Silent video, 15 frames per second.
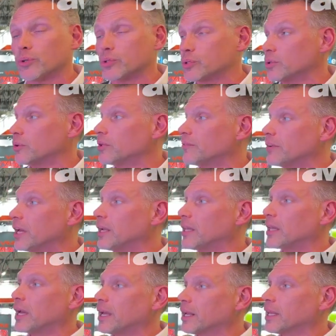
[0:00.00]
So they've got a
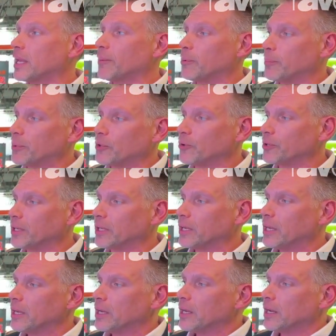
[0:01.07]
lot of capability
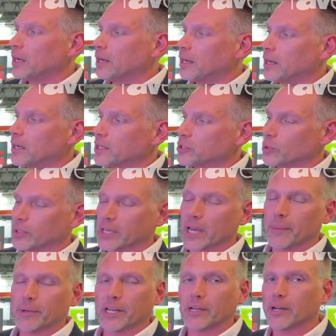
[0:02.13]
to
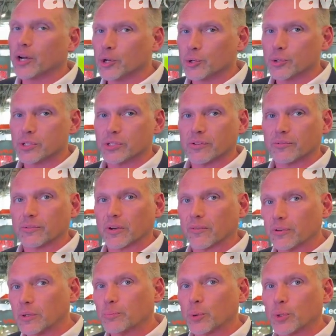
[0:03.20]
accommodate hundreds of
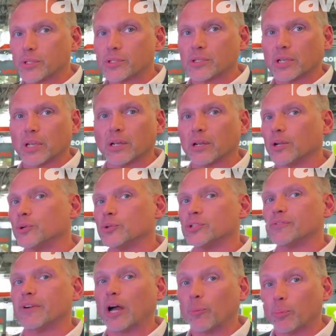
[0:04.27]
inputs and
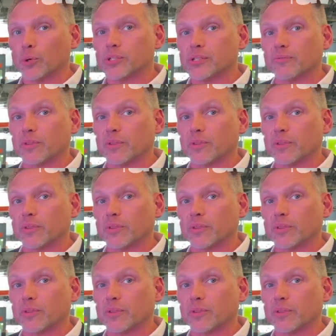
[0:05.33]
hundreds of outputs if